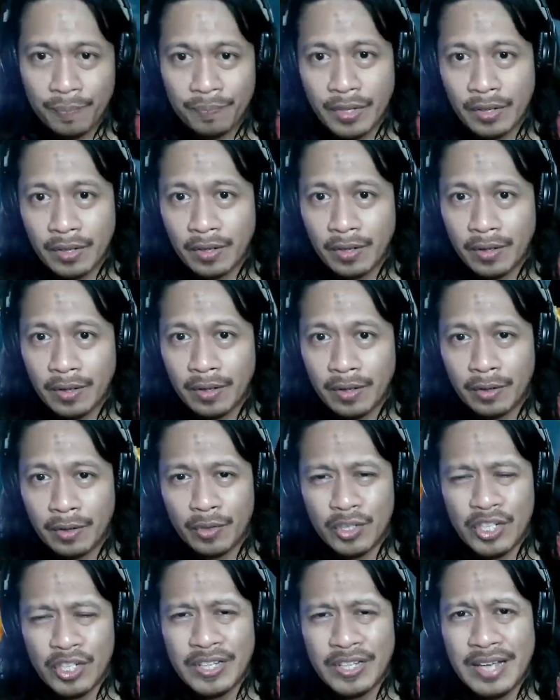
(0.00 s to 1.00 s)

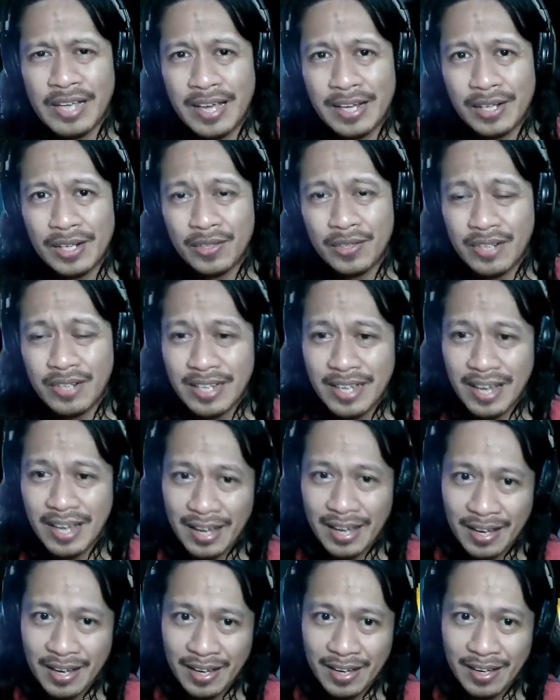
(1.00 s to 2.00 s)
GTA 3
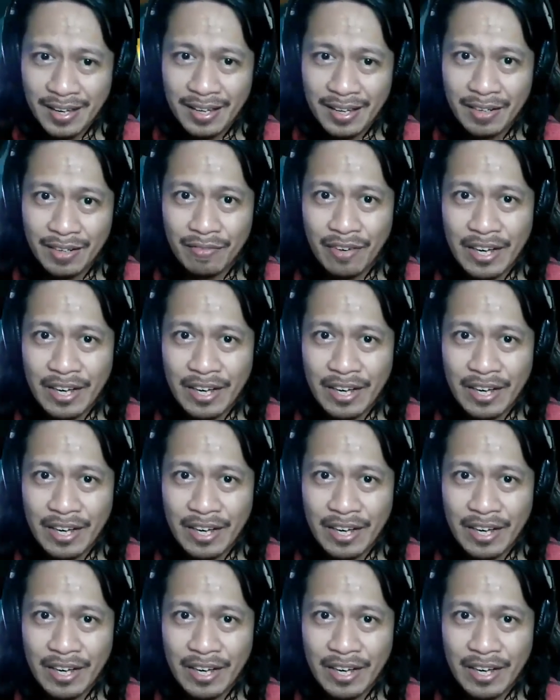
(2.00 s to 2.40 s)
and